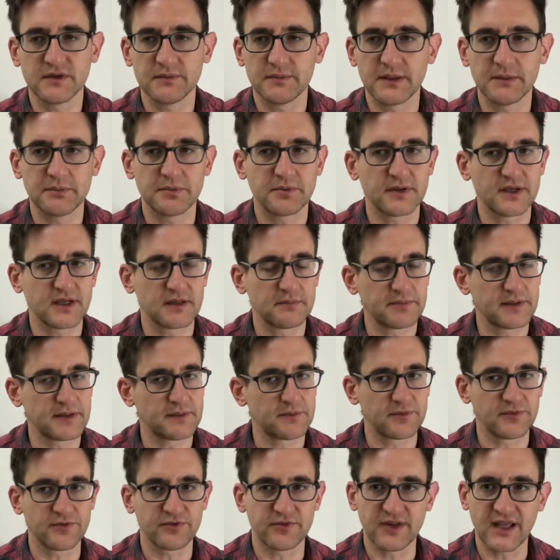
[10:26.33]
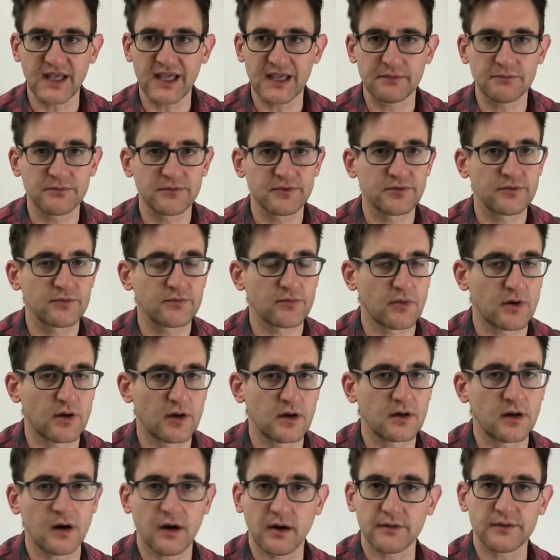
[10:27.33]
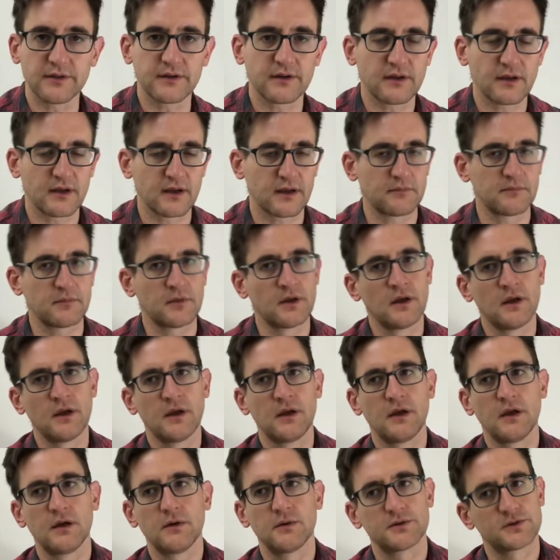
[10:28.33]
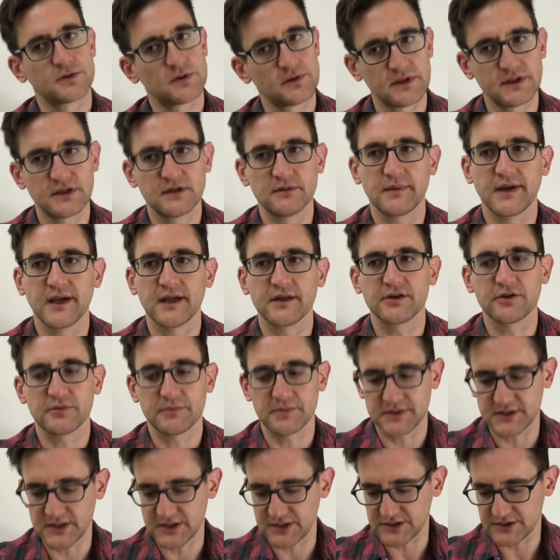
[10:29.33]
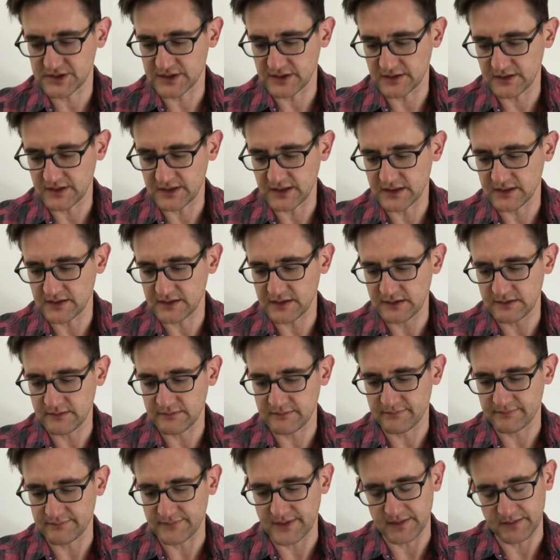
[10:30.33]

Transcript: People get people's names wrong all the time, which will lead to my interpretation of the ending.